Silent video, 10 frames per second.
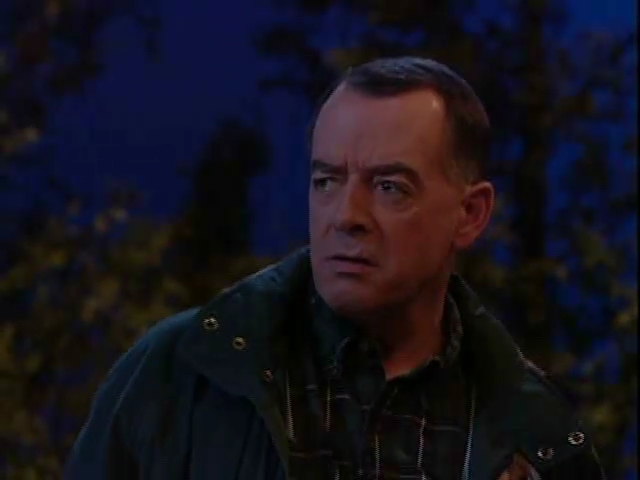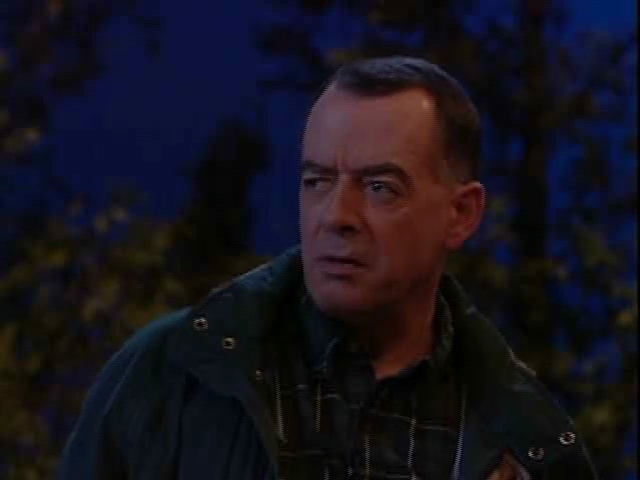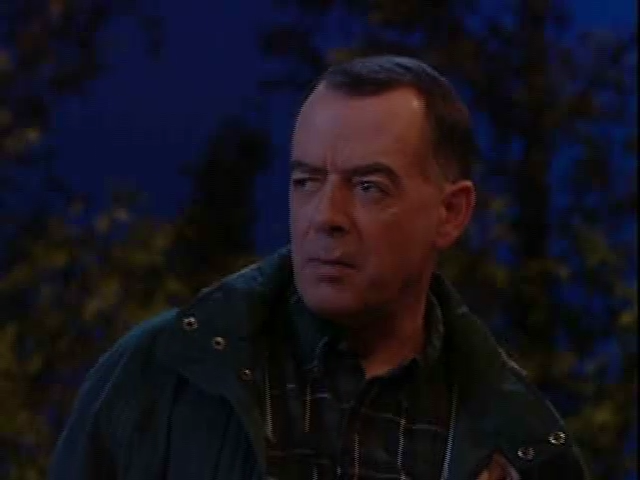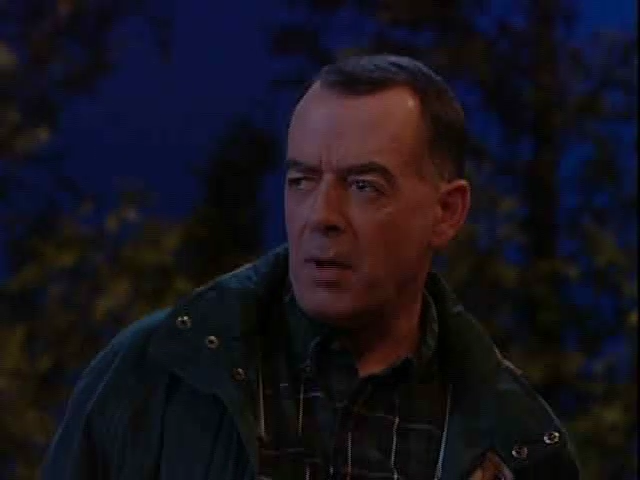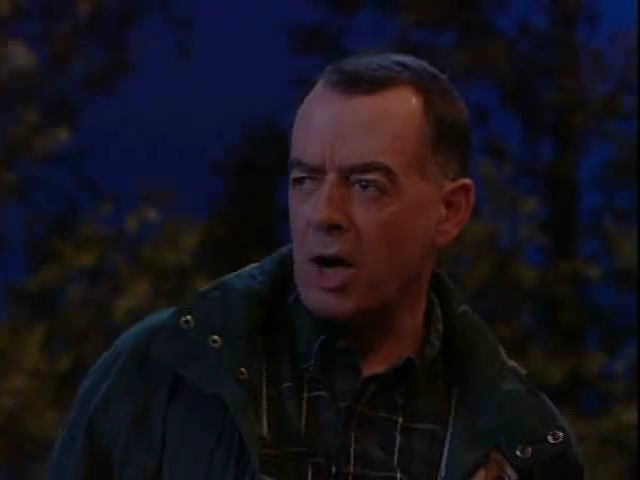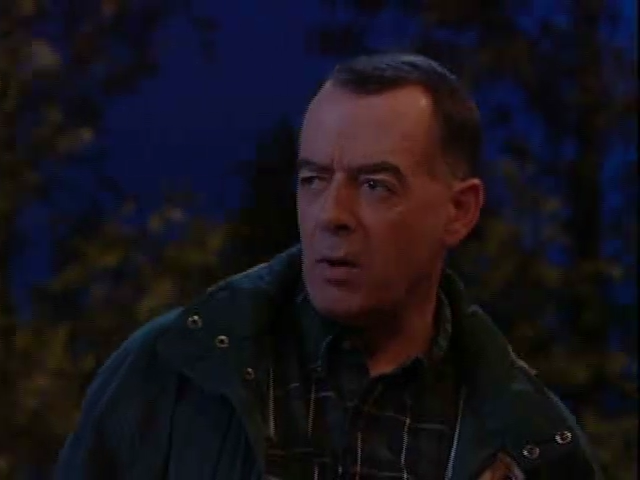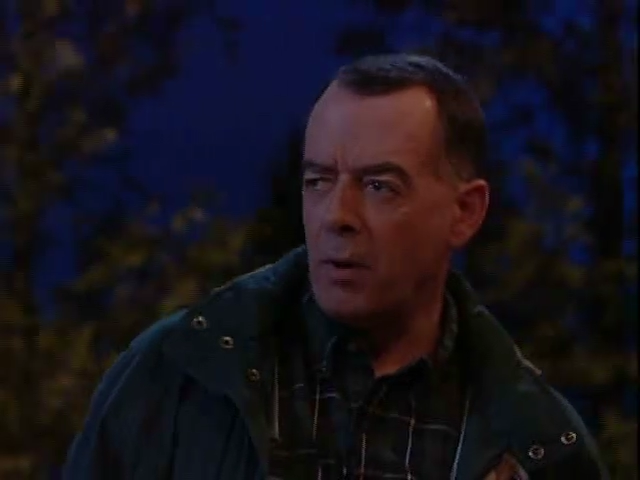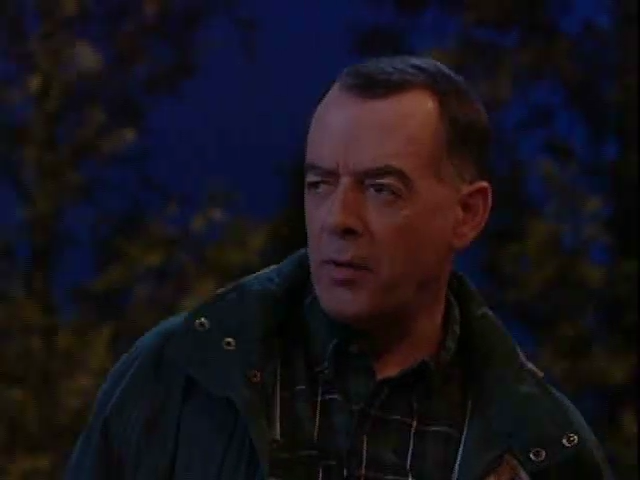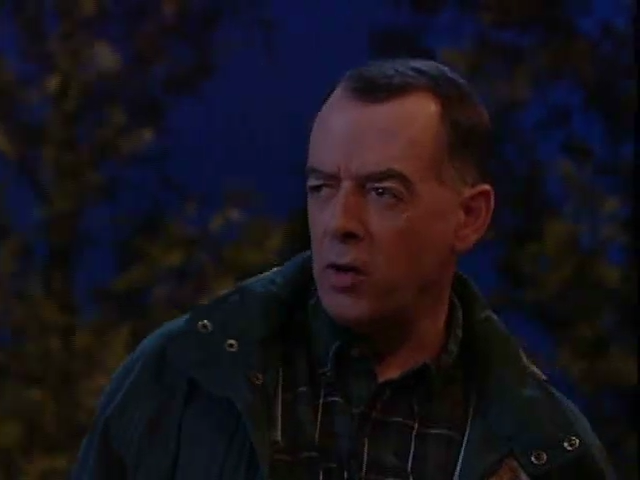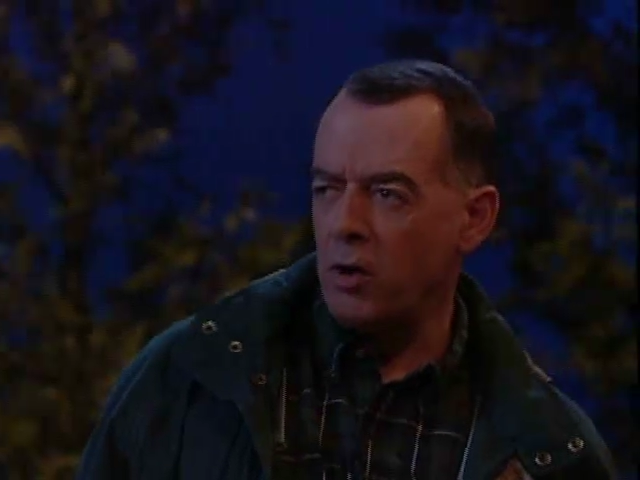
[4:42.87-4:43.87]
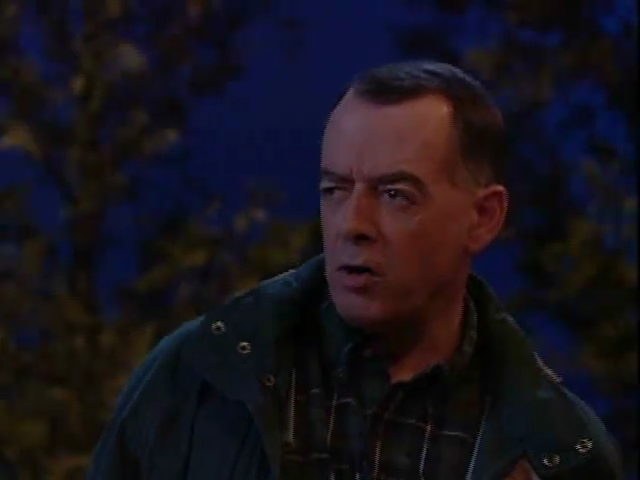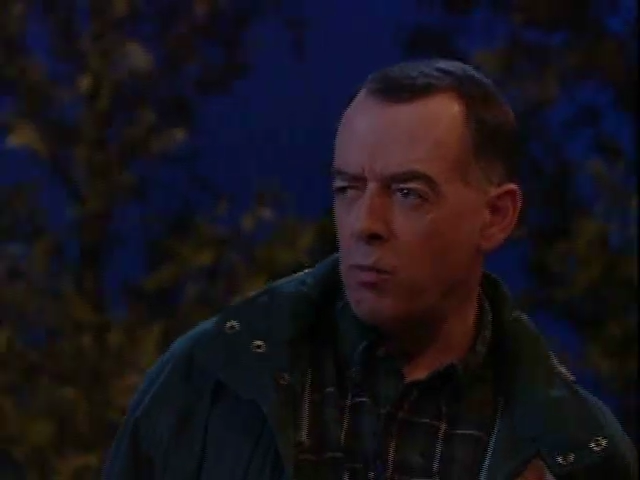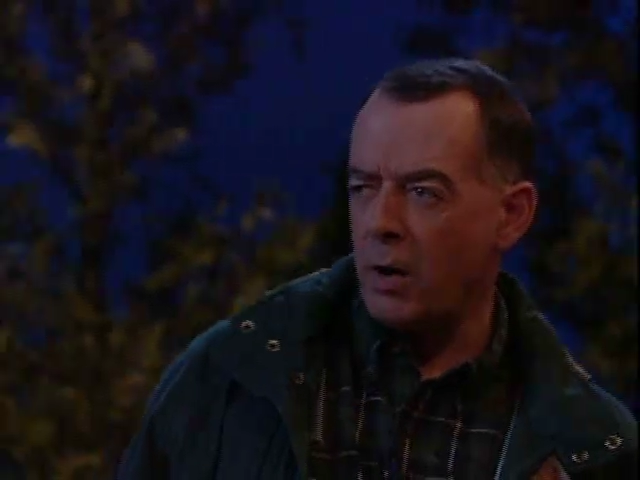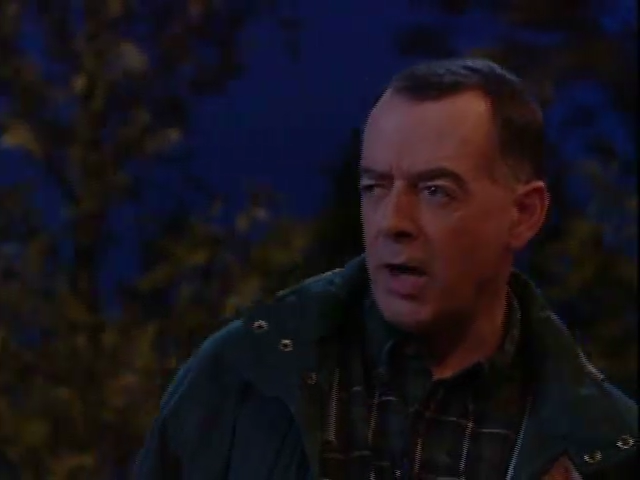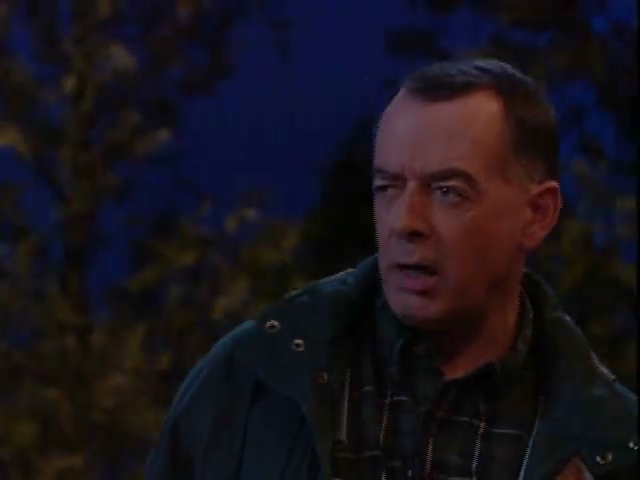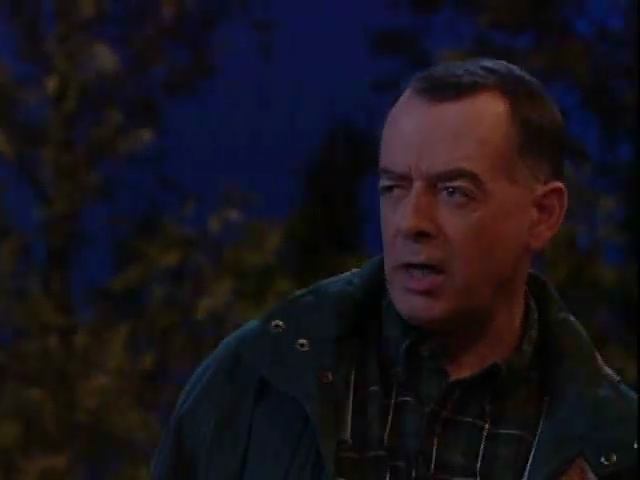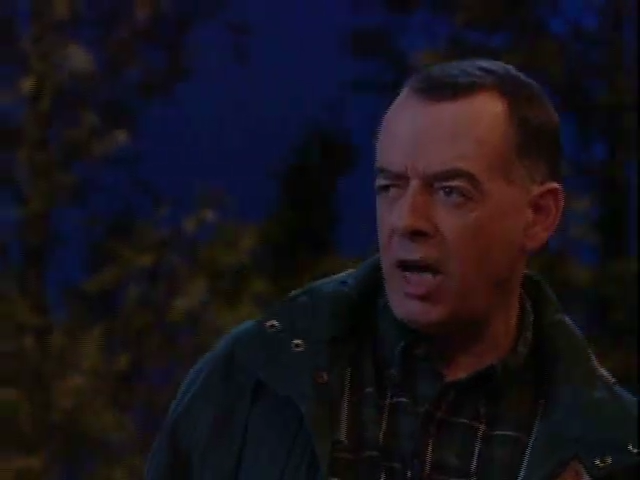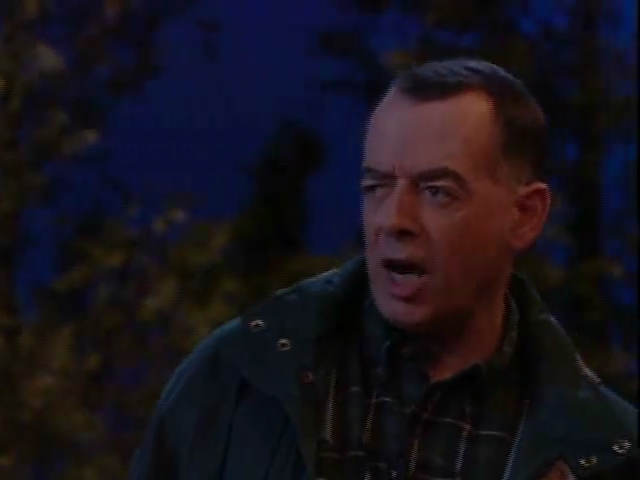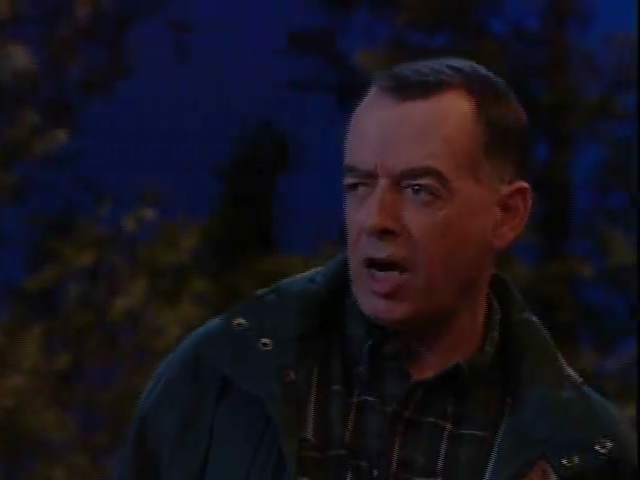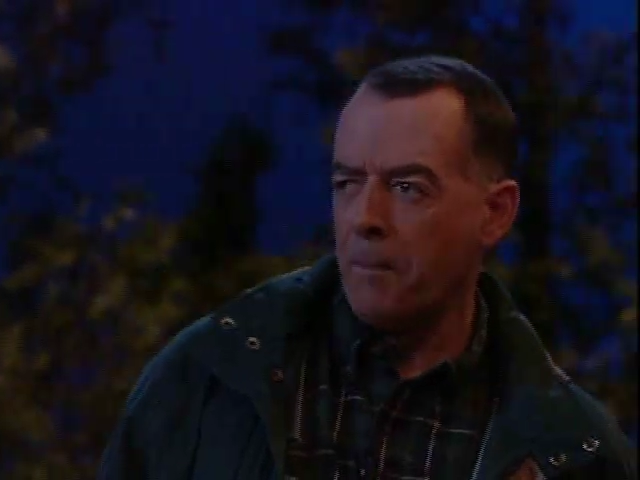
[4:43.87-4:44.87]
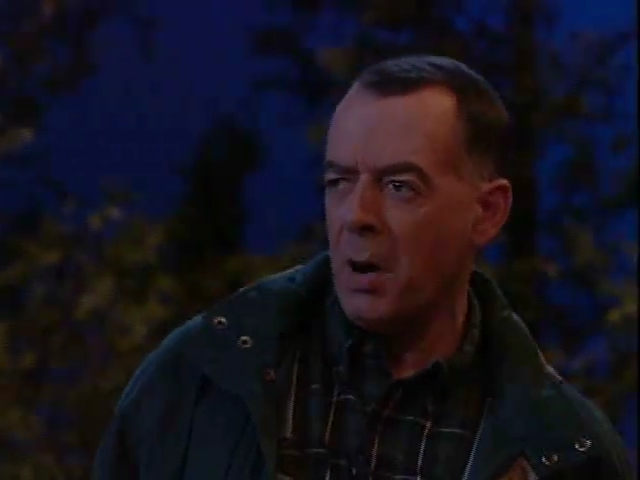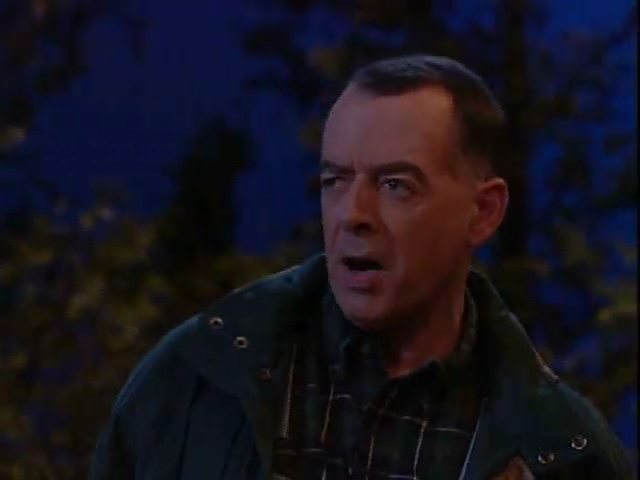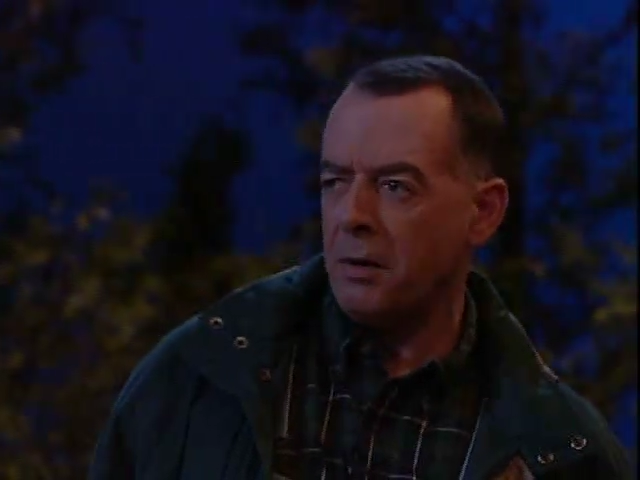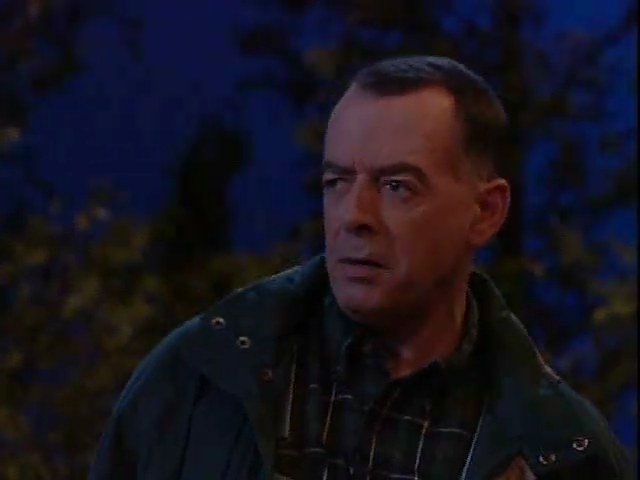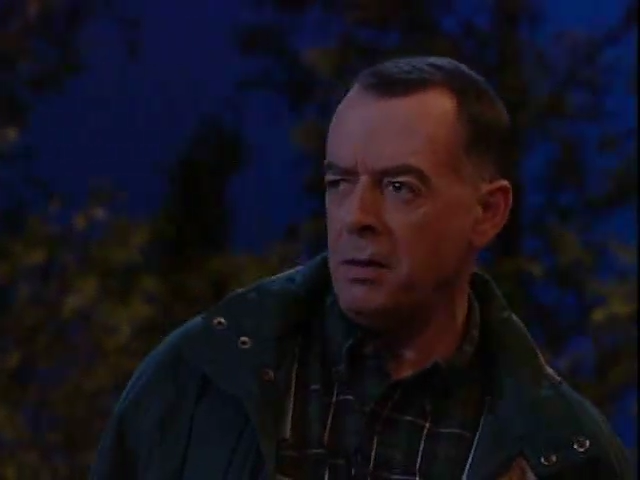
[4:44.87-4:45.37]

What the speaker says: The motto on the hood read, "Kick butt."